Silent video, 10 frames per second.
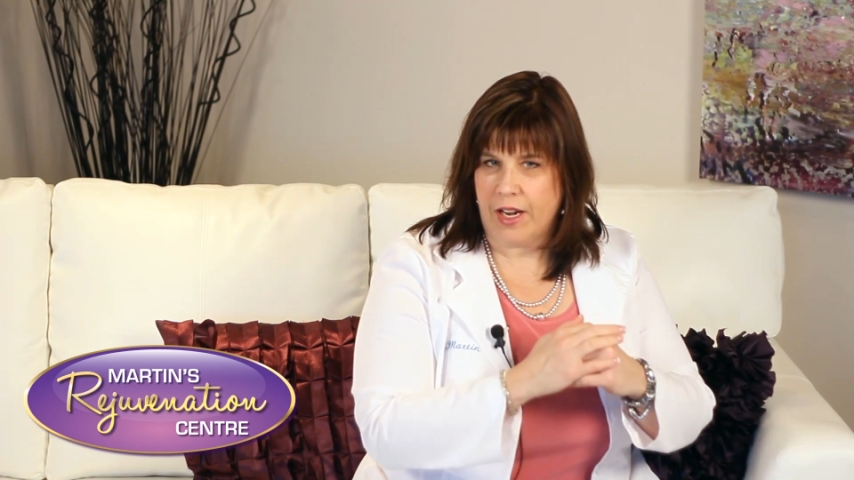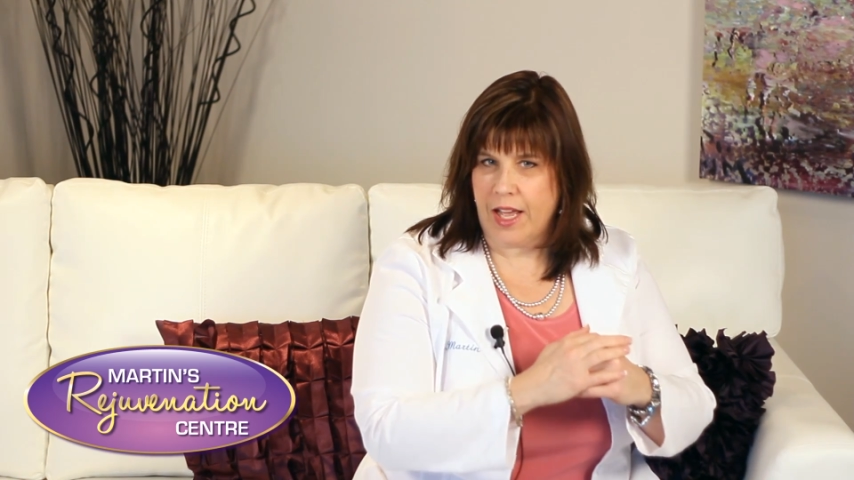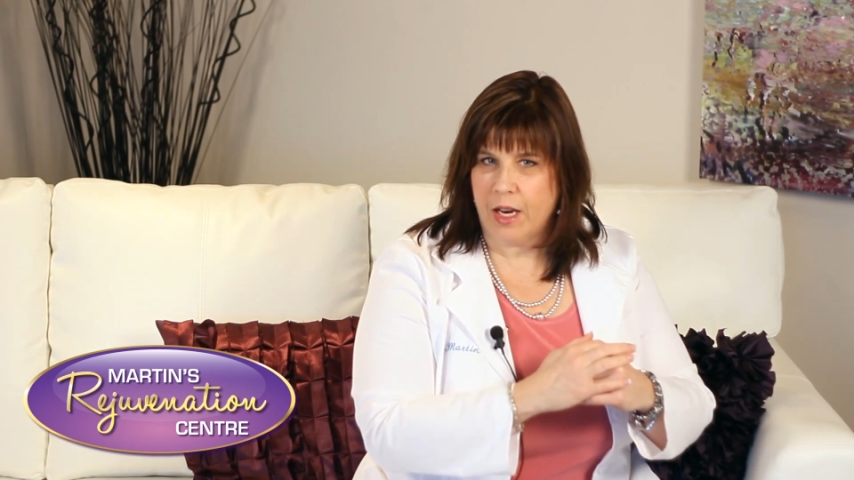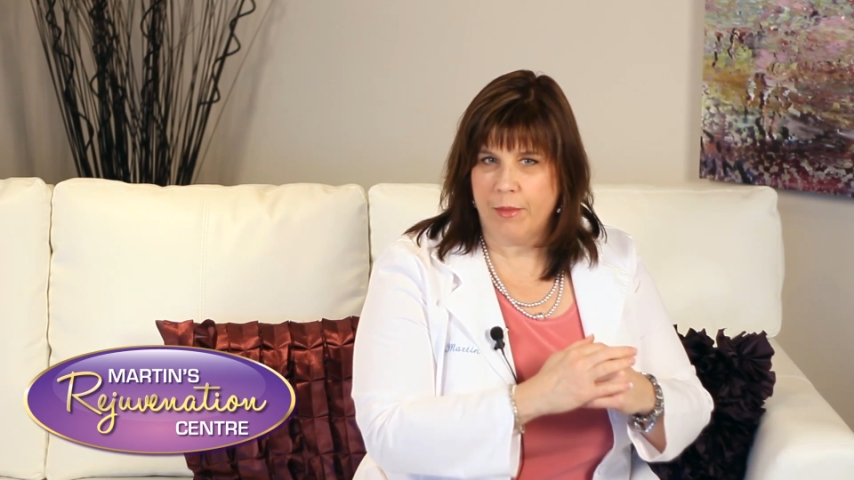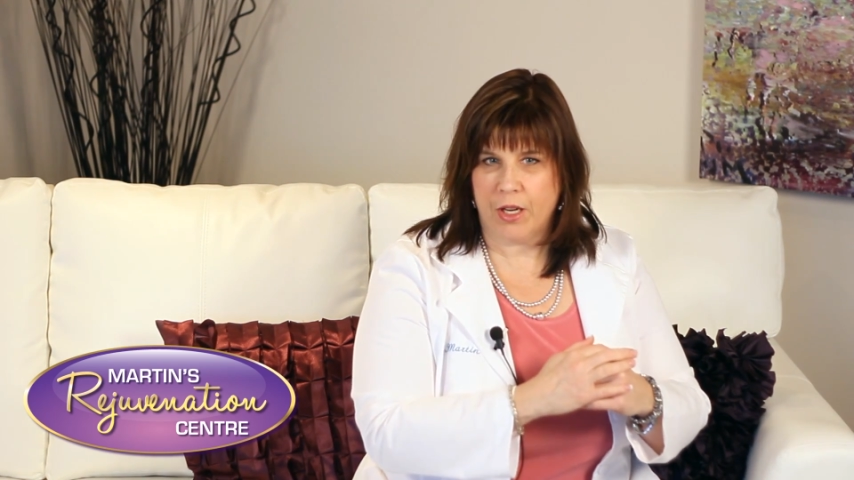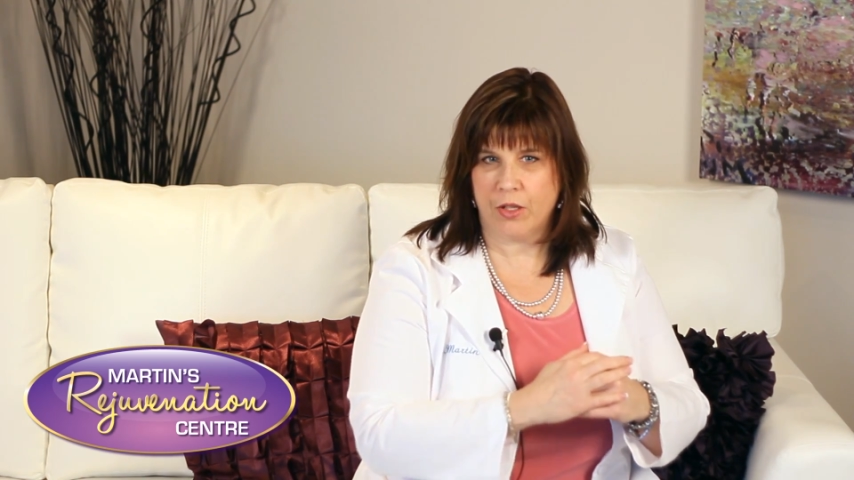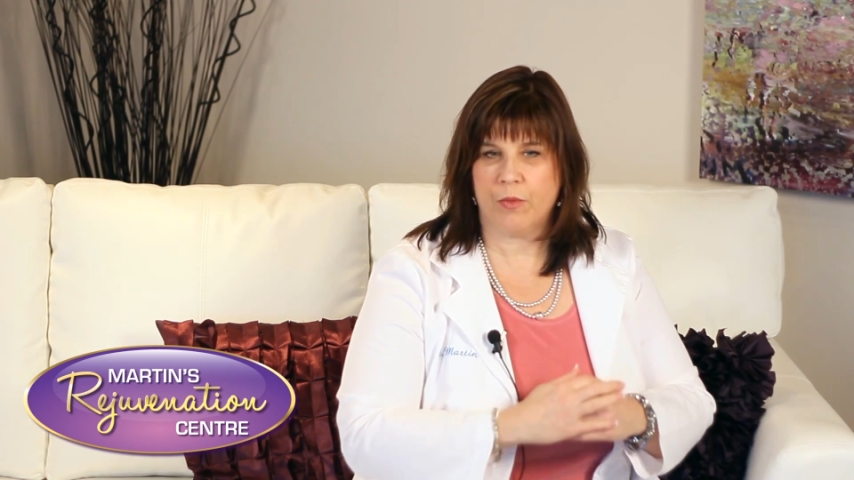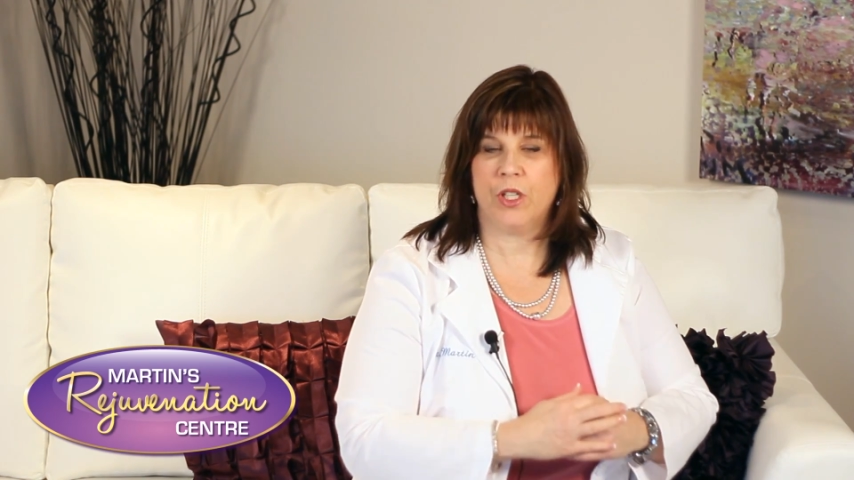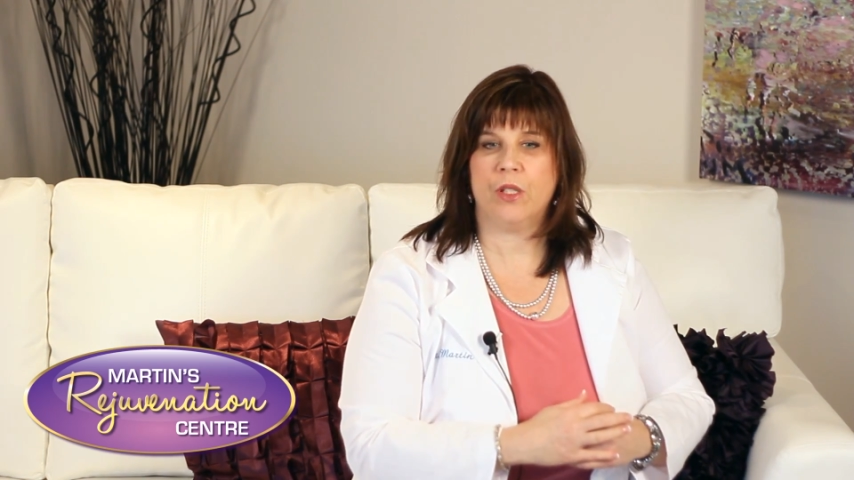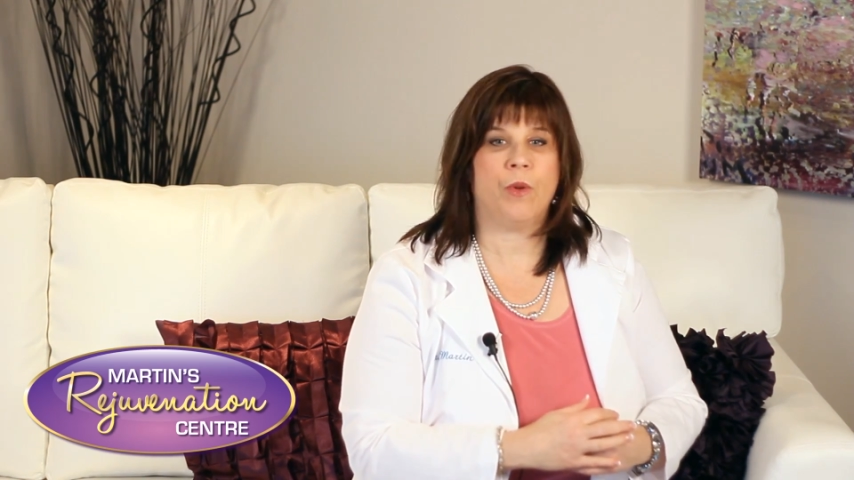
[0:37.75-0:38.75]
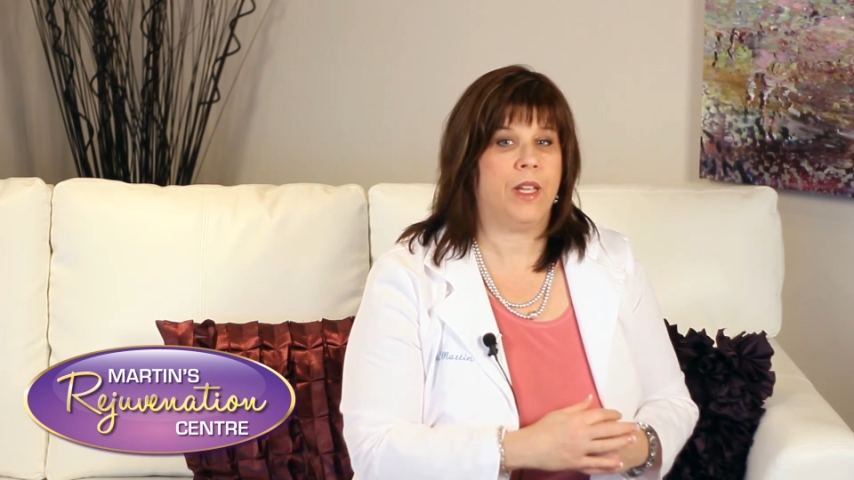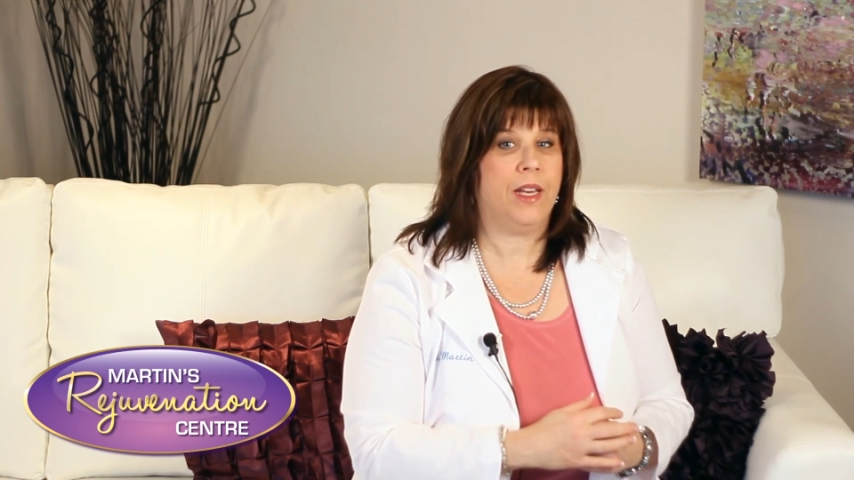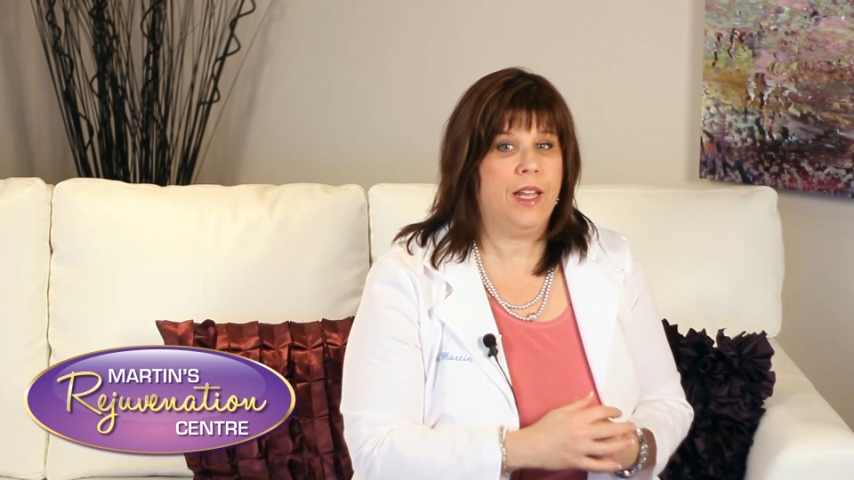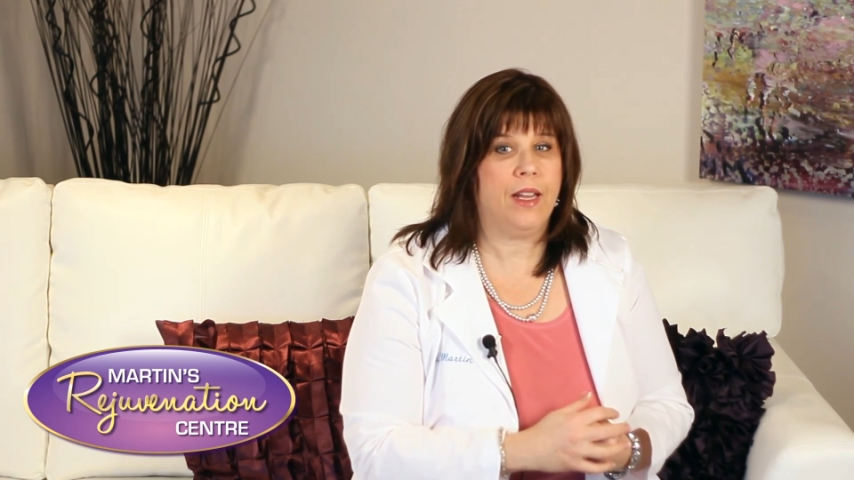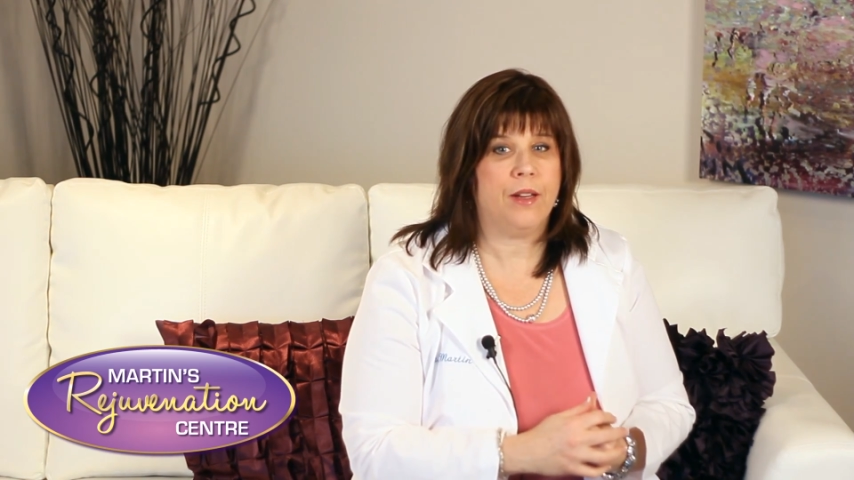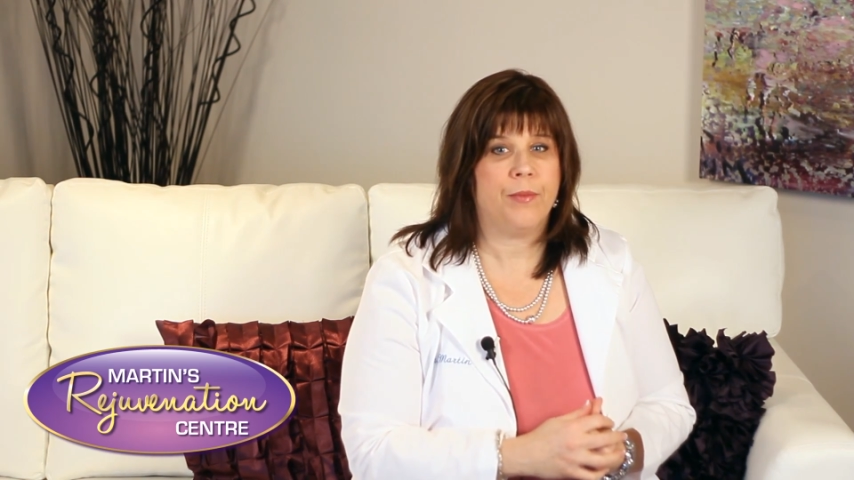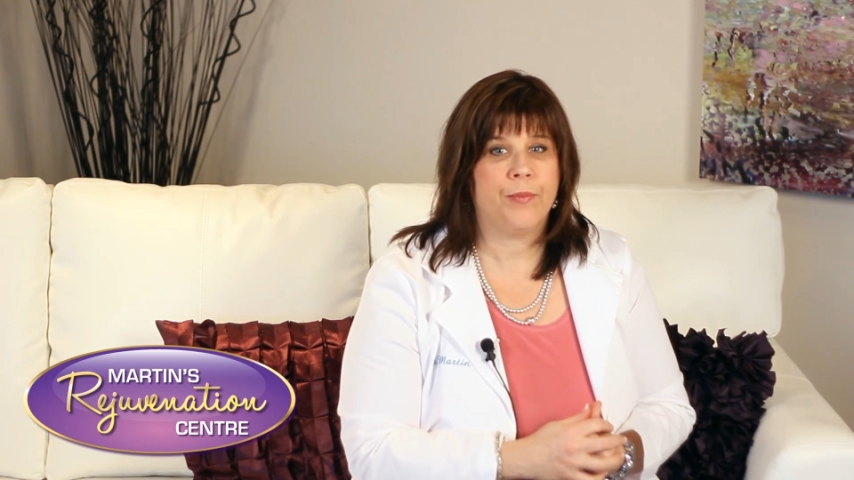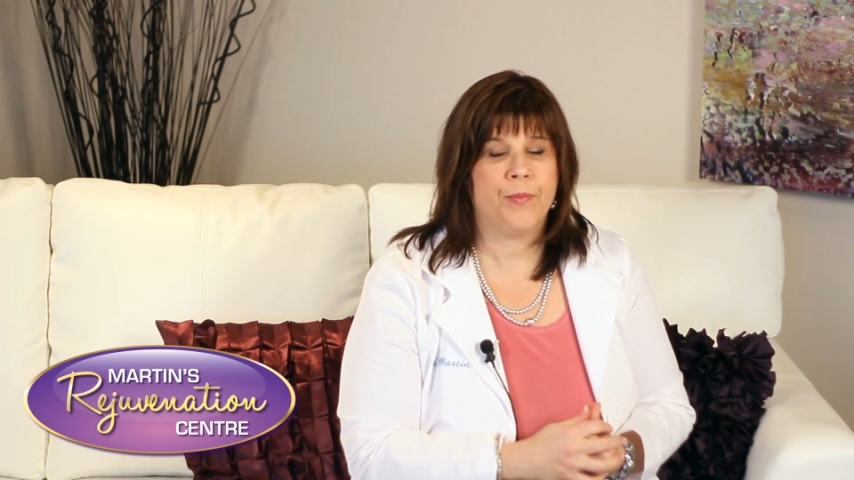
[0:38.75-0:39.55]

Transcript: nanometers, which is what you need.